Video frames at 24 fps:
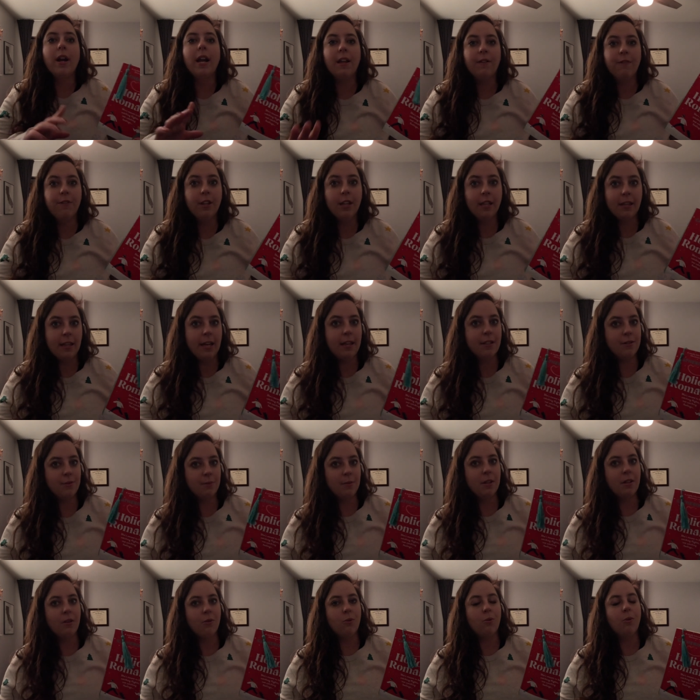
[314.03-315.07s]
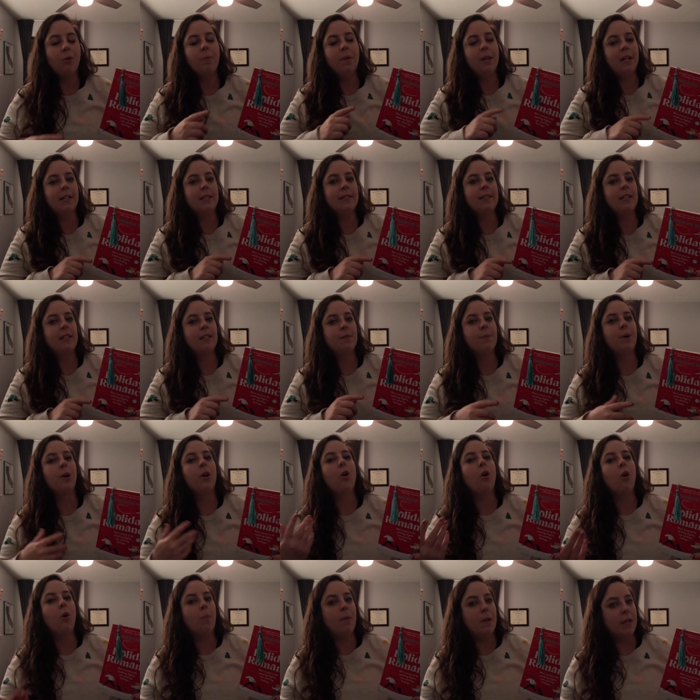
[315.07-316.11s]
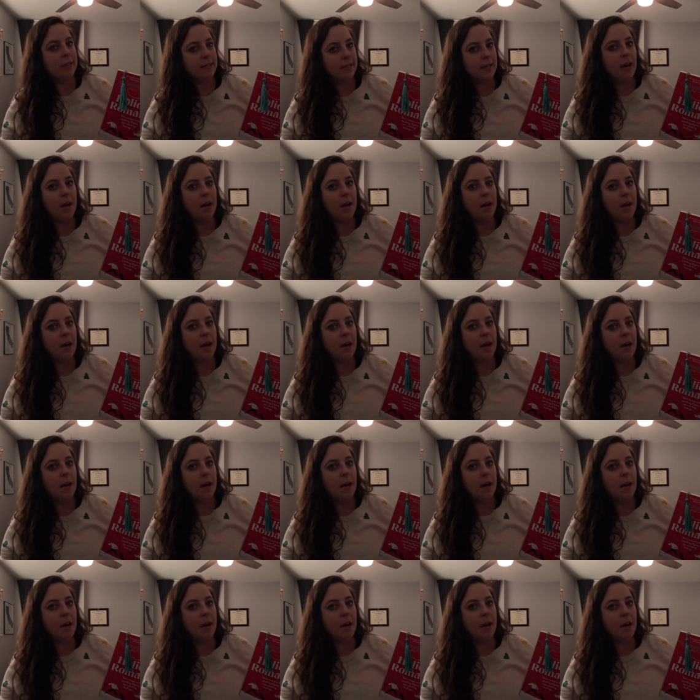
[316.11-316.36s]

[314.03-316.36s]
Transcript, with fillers: and I feel like that's really cool because this book opens